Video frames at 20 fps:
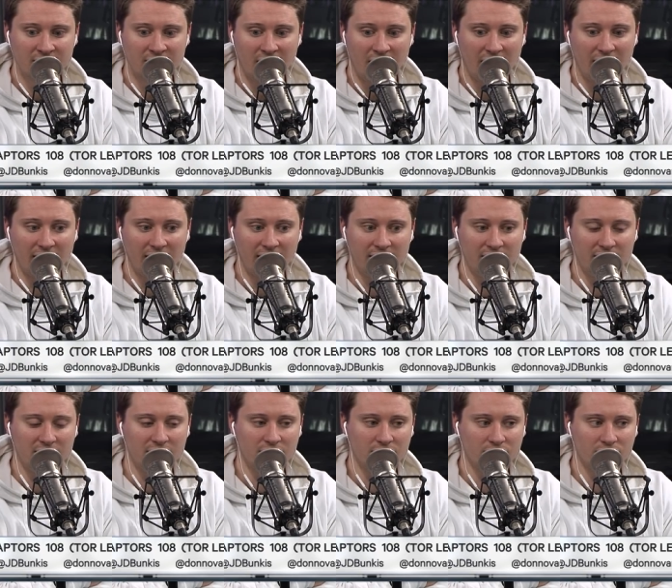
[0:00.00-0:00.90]

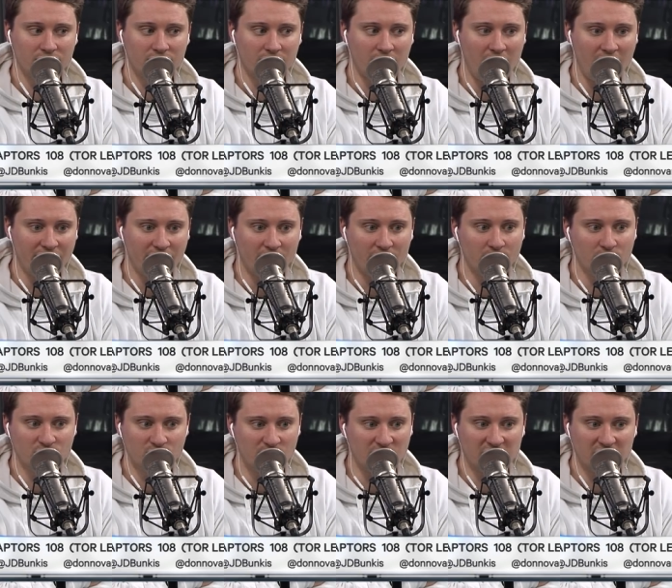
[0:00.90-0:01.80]
I I thought it
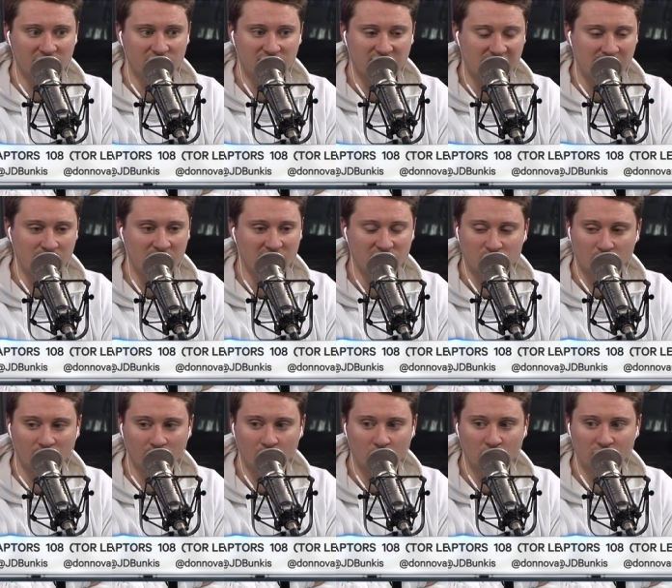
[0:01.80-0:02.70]
was because teammates
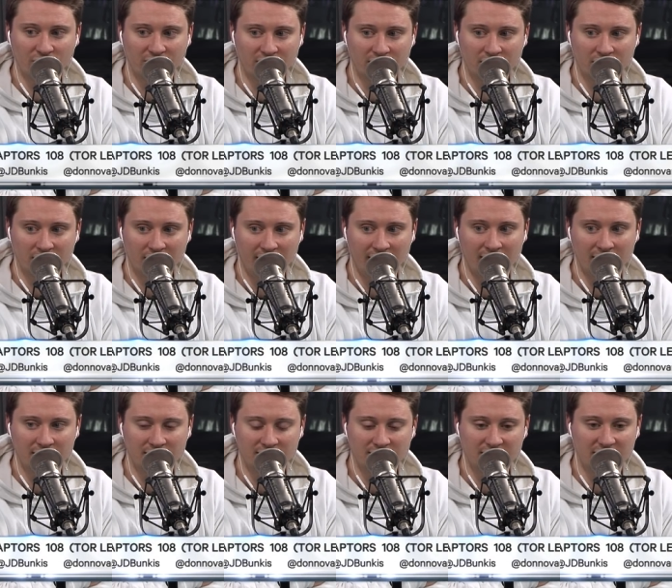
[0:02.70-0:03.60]
weren't moving
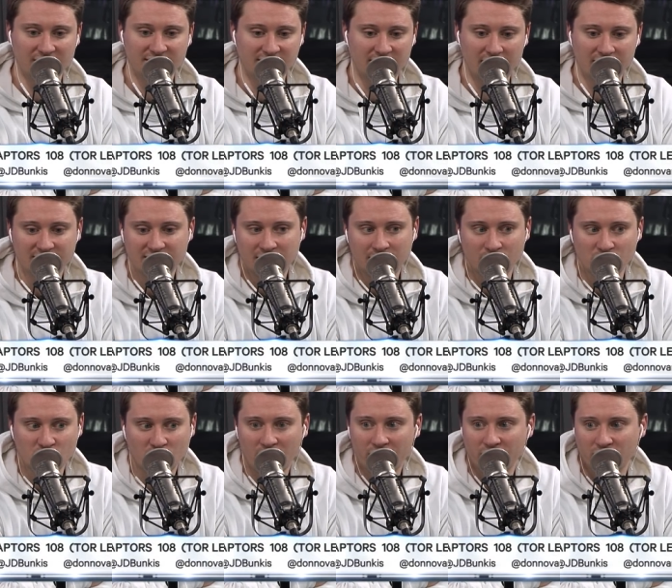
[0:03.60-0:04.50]
and it's it's him
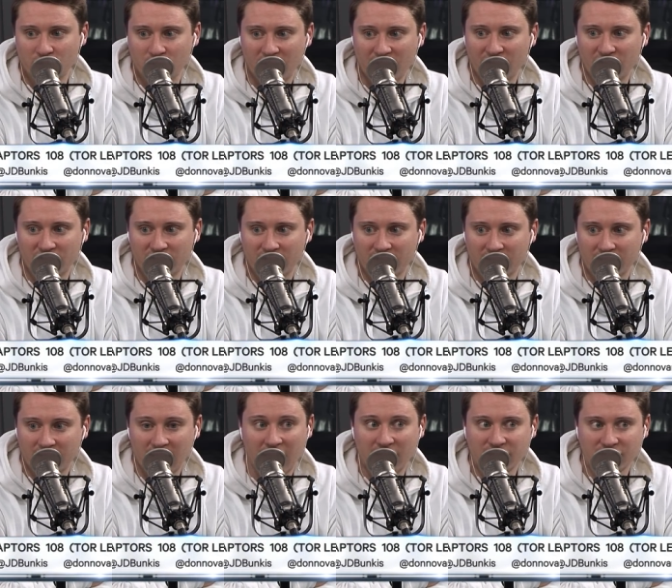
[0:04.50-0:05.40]
trying to do everything
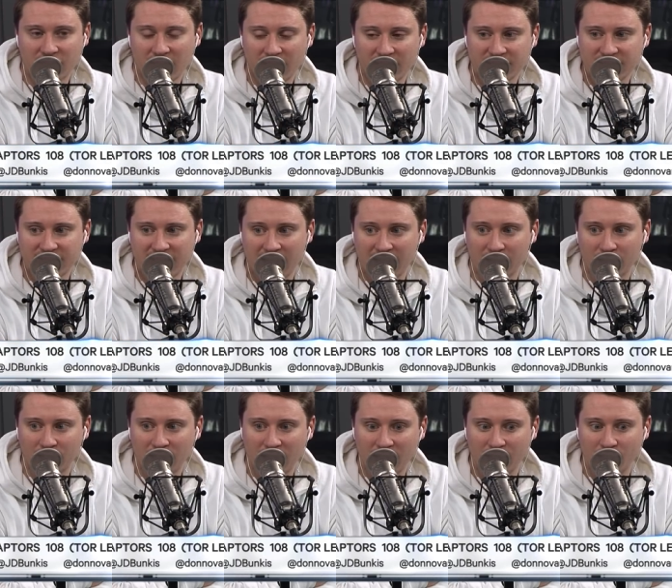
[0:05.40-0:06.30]
and guys are kind of standing
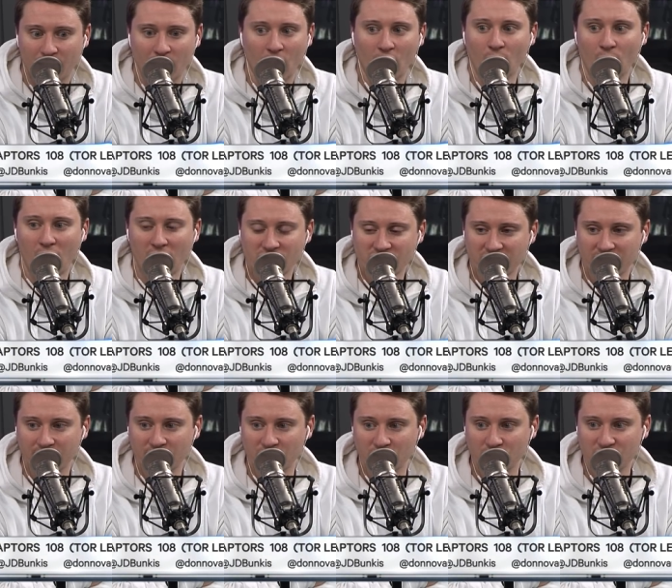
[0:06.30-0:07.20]
around and ball watching
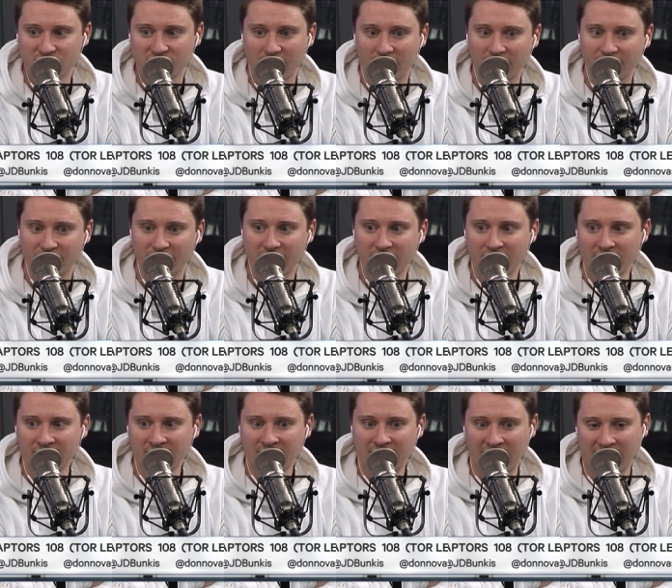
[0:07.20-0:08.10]
him do stuff
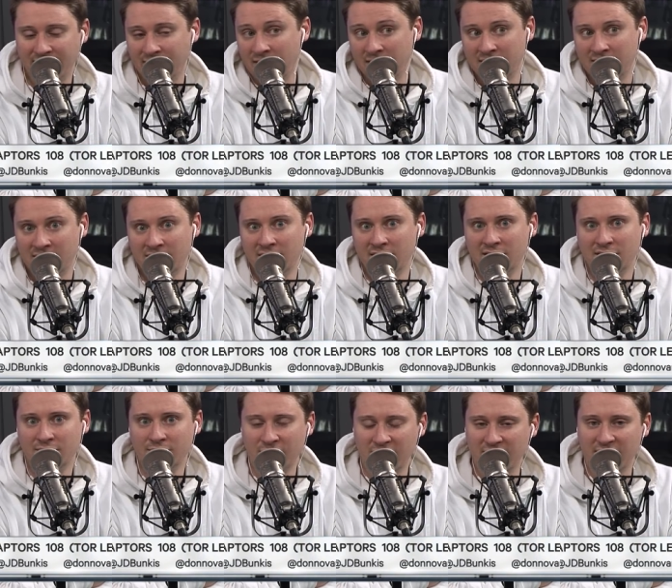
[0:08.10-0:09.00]
and then
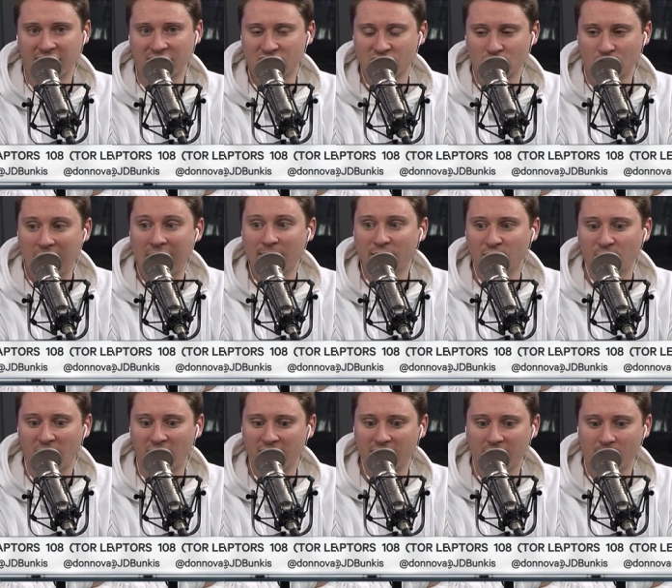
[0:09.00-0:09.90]
he he gets trapped
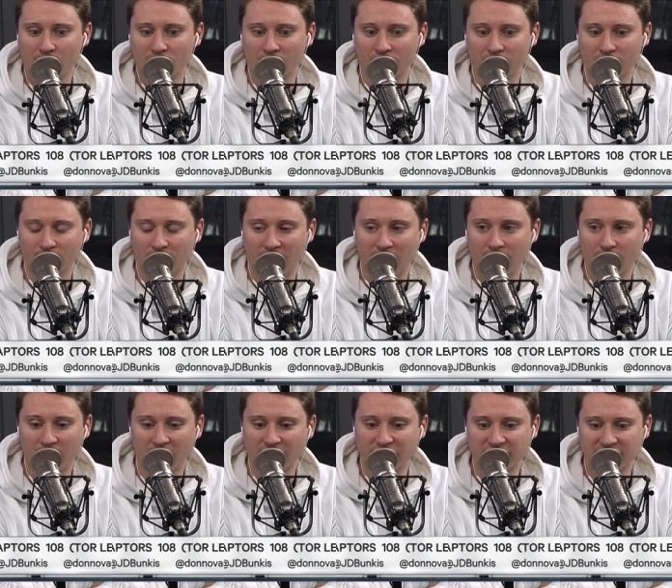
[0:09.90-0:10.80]
by a couple by
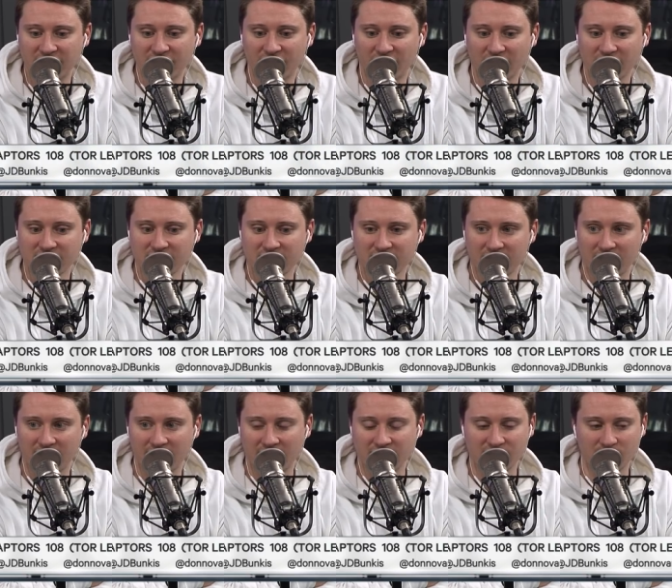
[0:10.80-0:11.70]
by the defense
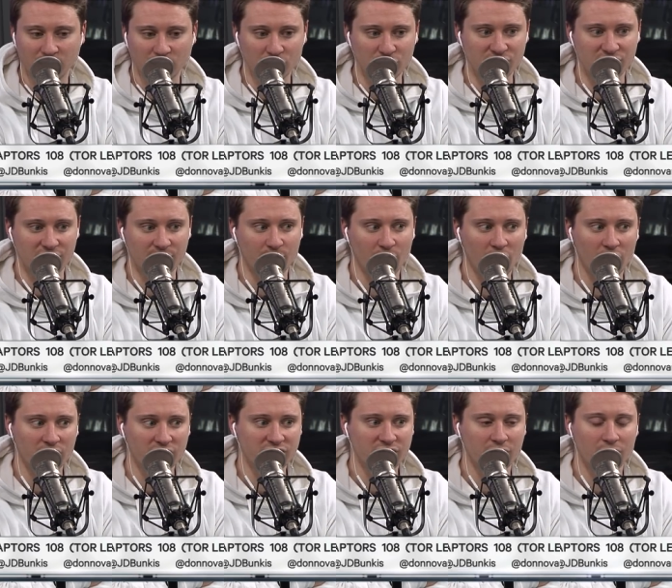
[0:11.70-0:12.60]
and ends up losing the
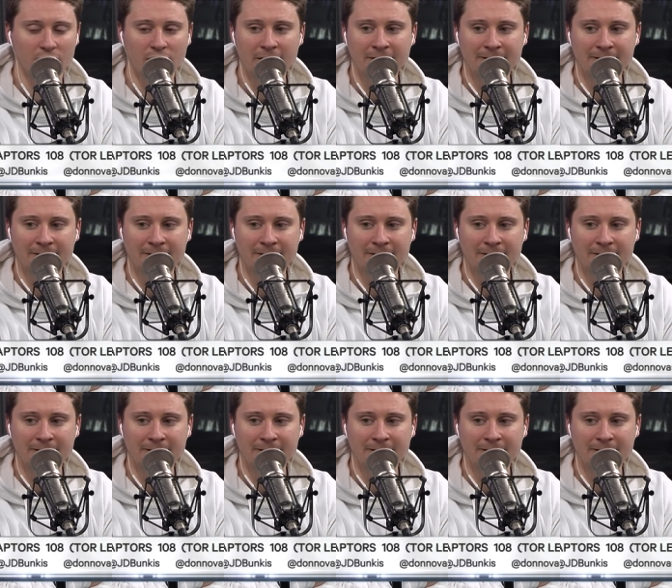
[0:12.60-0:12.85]
ball. So